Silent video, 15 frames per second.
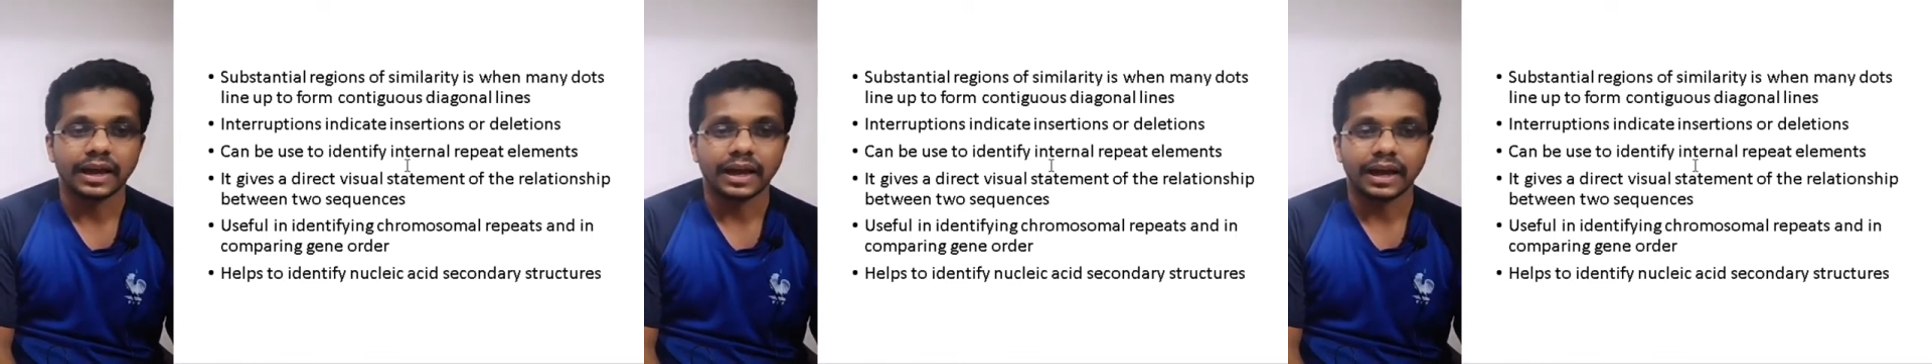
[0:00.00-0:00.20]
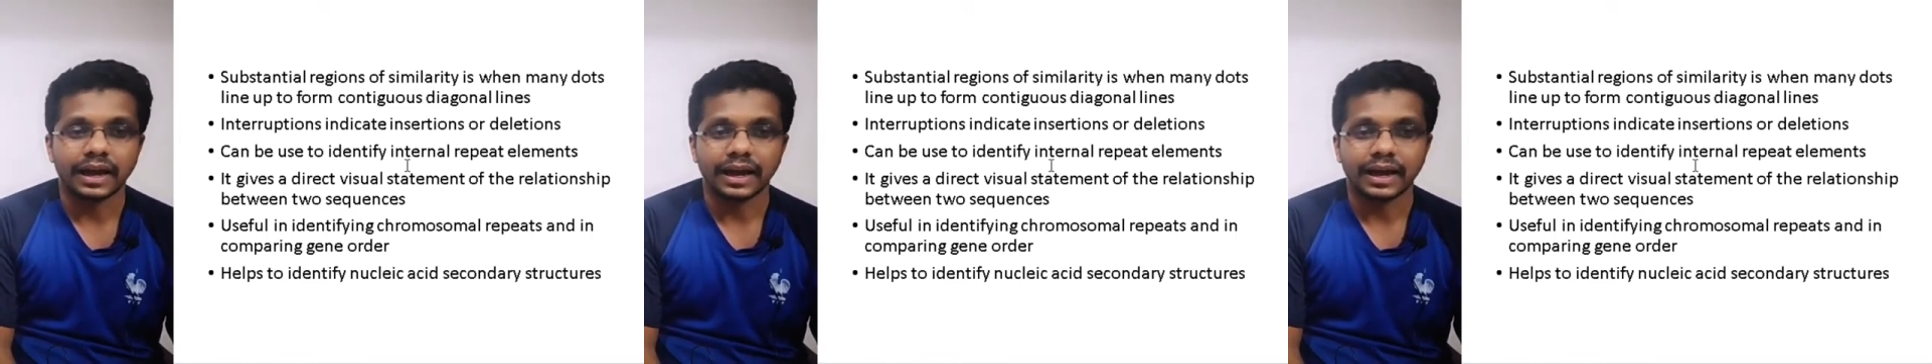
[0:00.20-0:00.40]

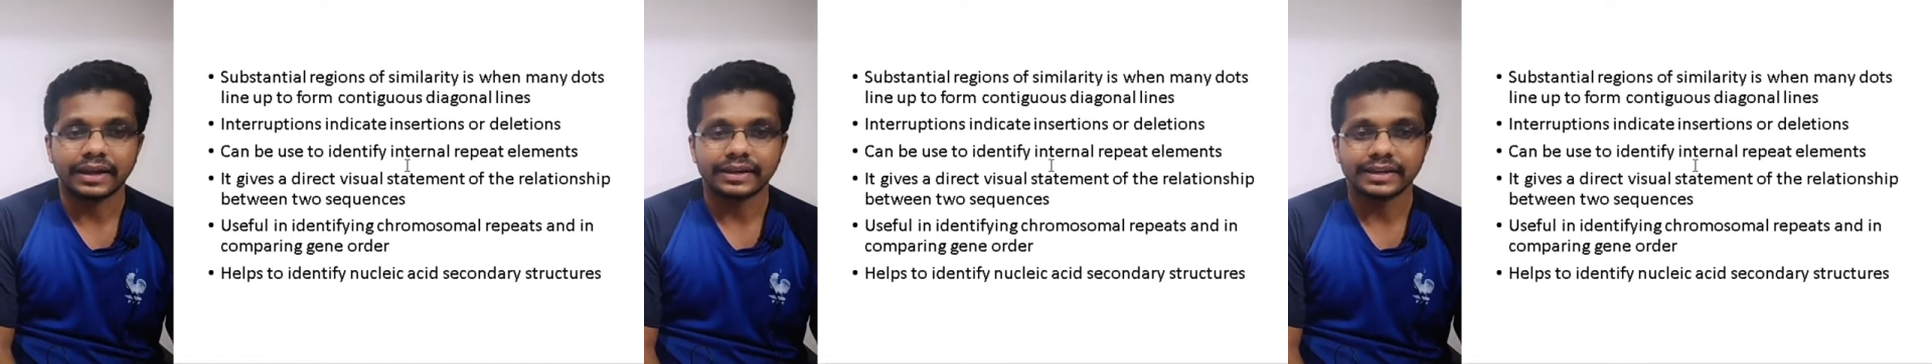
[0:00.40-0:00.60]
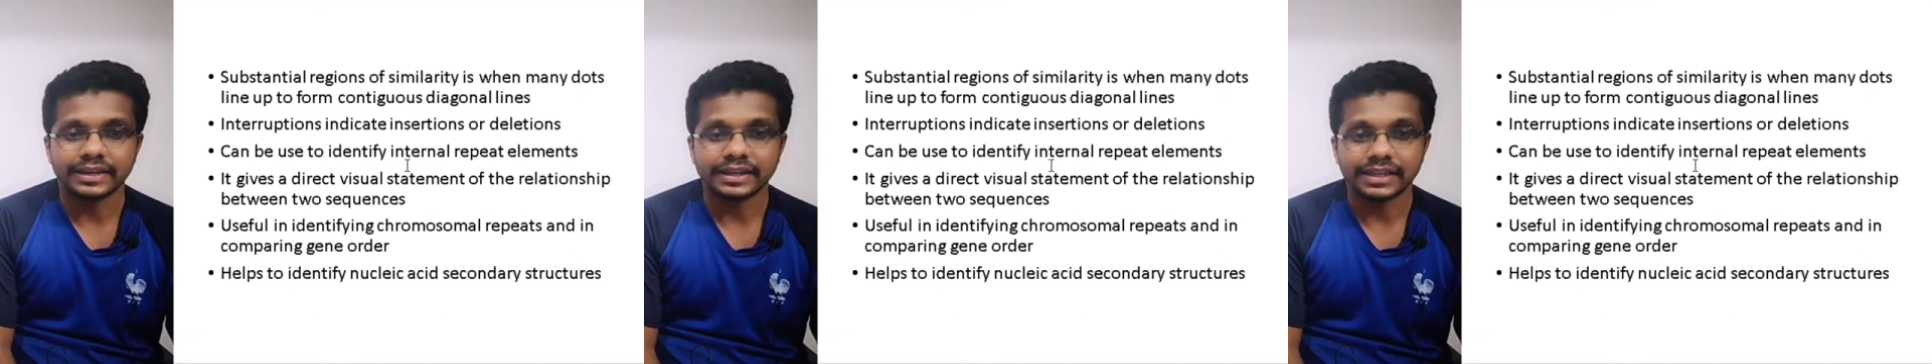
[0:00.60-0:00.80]

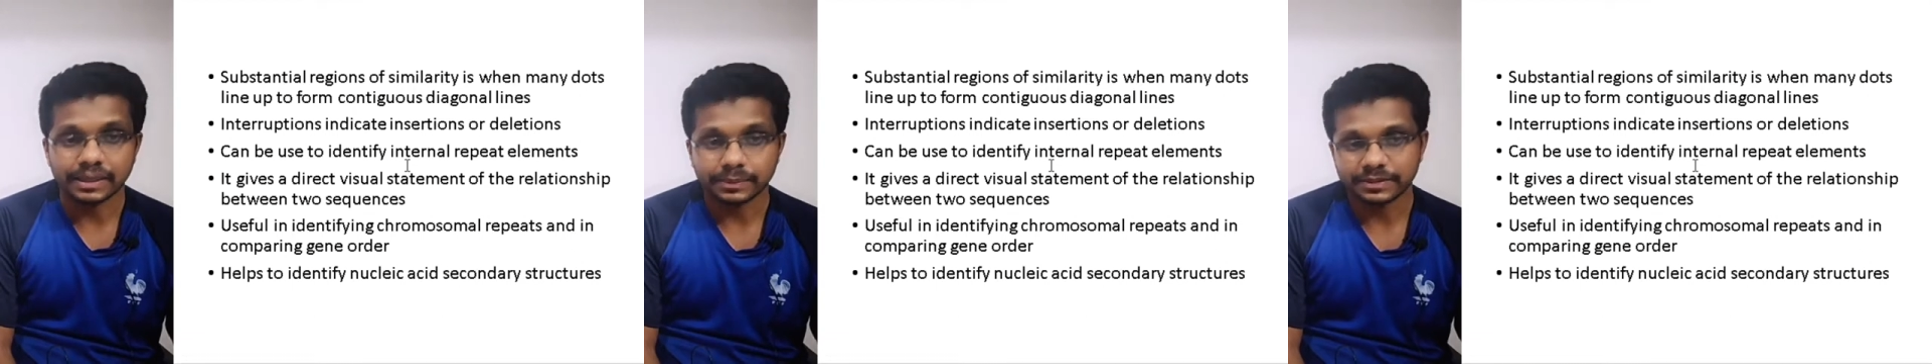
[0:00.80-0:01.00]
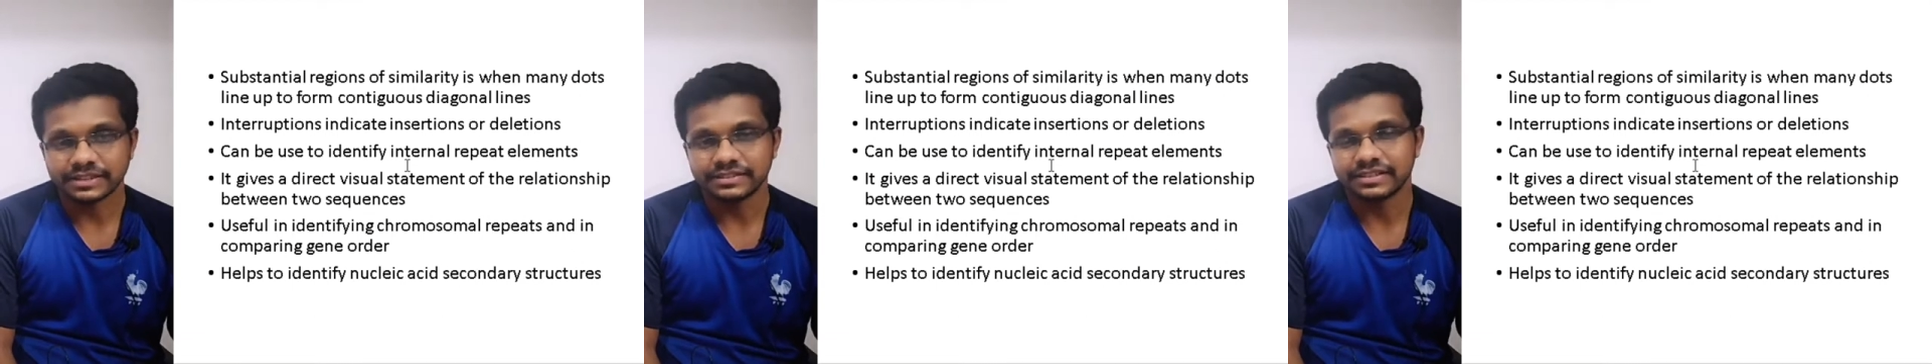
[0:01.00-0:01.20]
and
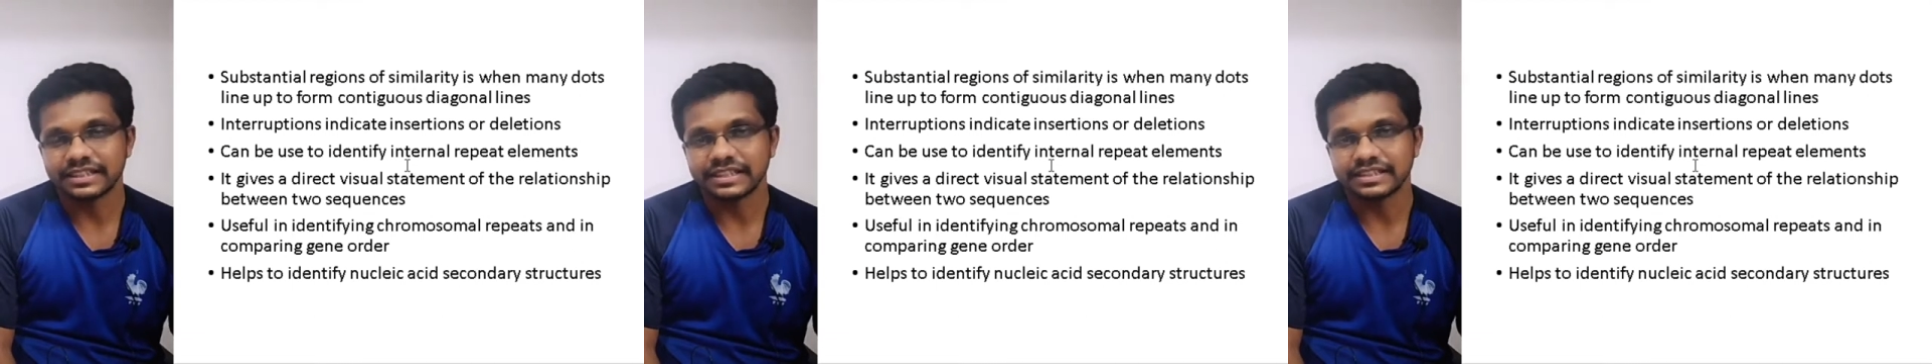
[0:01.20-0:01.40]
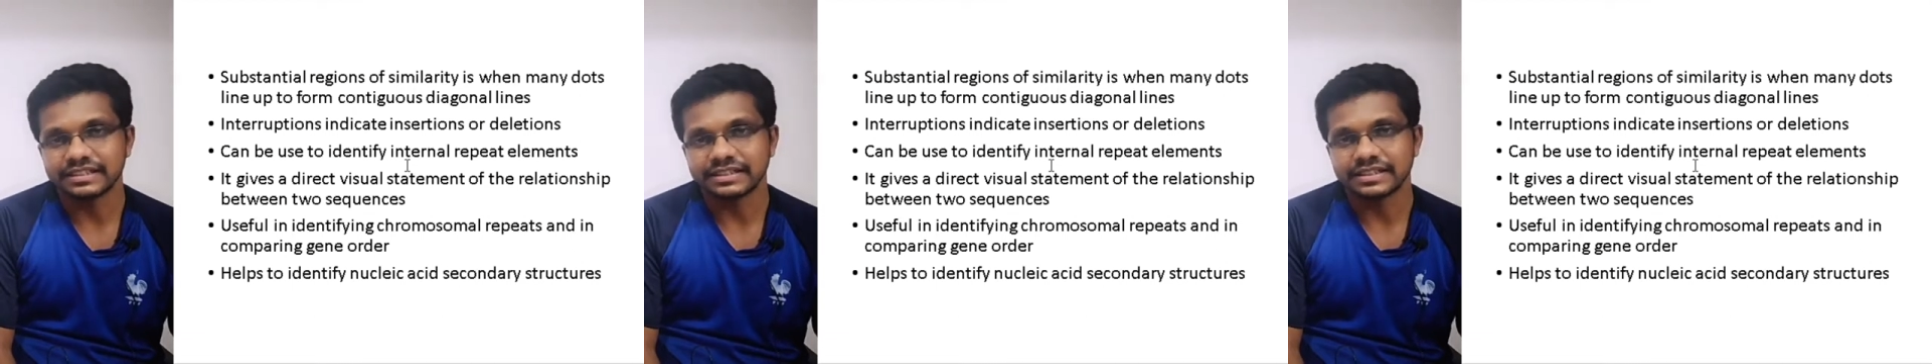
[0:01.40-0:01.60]
interruptions
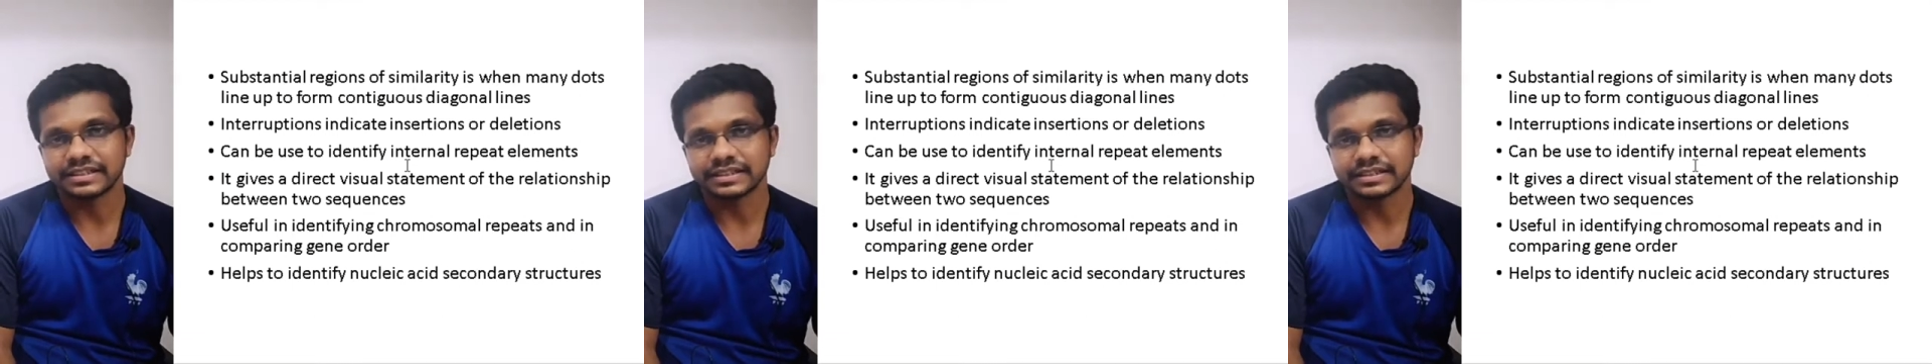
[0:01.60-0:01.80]
means